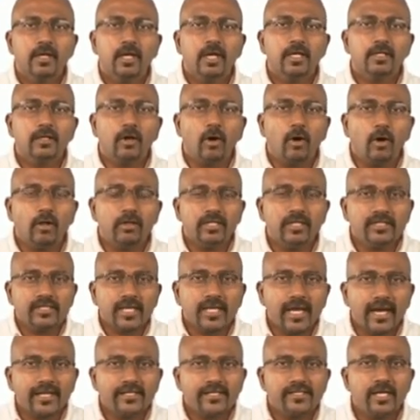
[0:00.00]
And all this
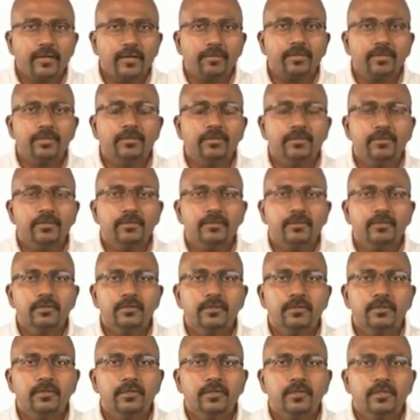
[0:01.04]
adds up.
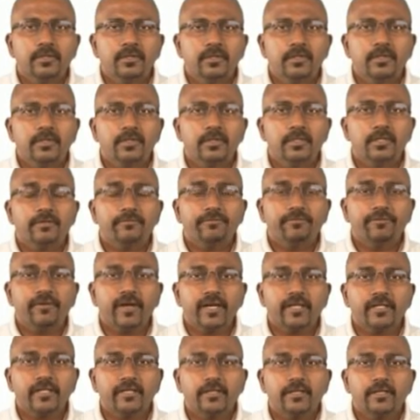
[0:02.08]
In
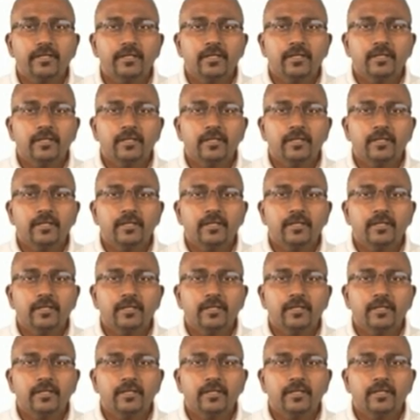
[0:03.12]
fact,